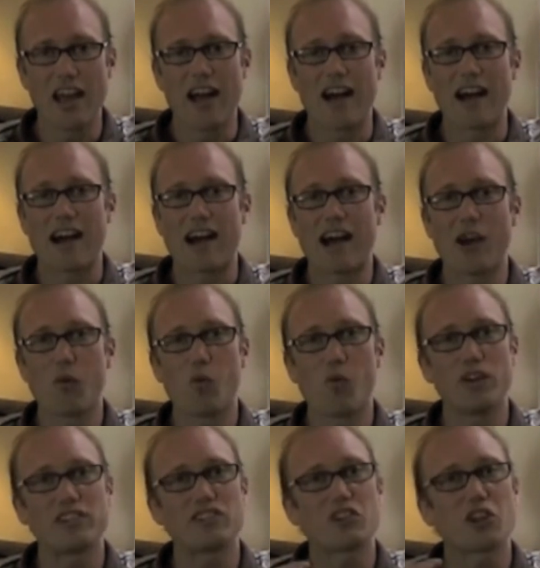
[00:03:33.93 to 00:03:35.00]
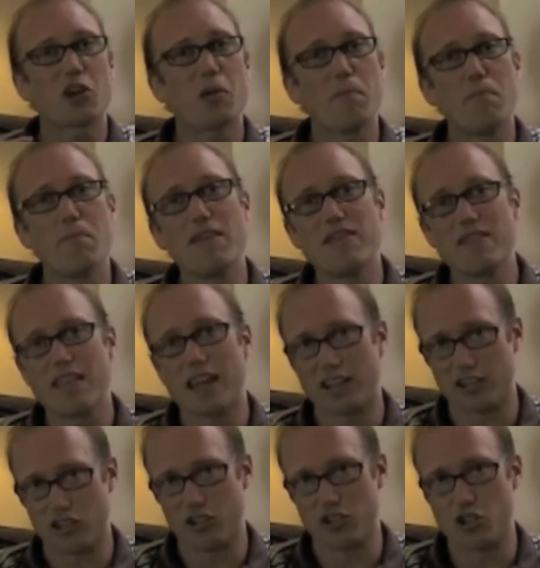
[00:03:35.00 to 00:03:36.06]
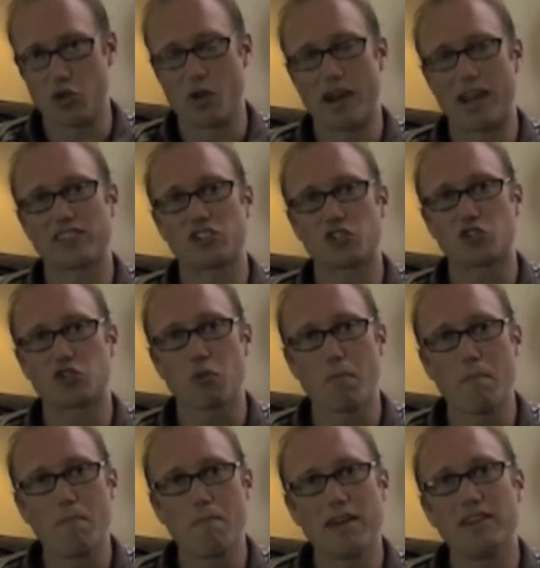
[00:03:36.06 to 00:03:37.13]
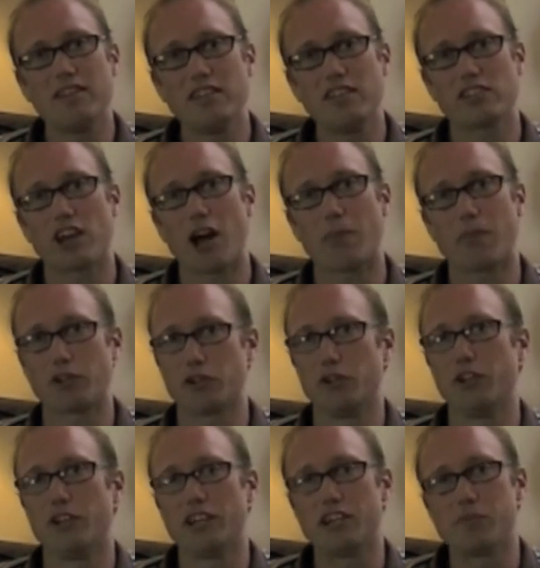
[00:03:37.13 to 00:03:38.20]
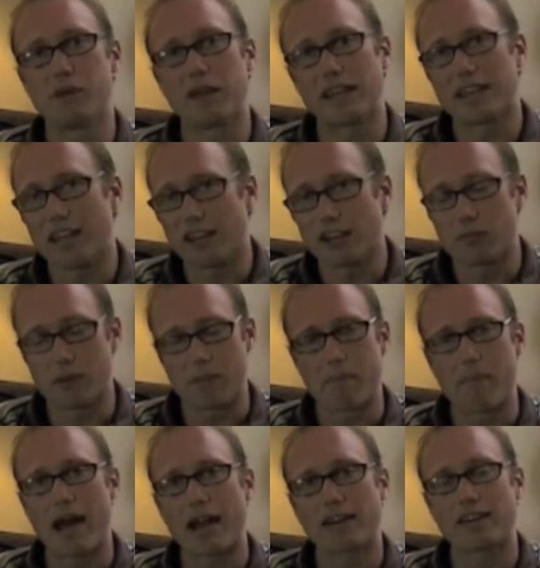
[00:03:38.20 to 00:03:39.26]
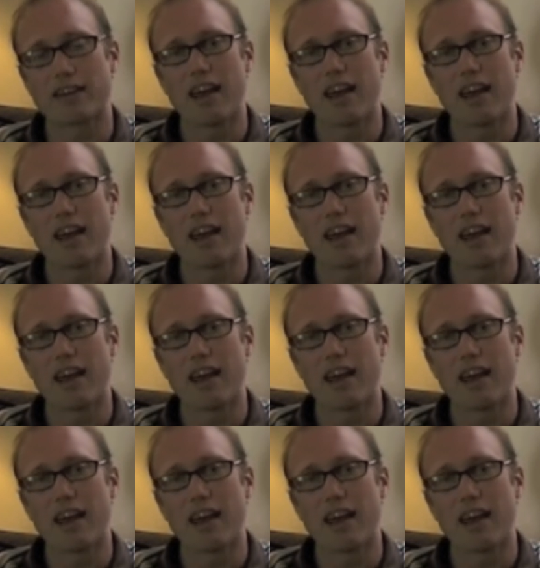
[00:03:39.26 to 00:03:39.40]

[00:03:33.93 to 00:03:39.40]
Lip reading: I want to commend that to you as a tremendous opportunity to make kingdom impact.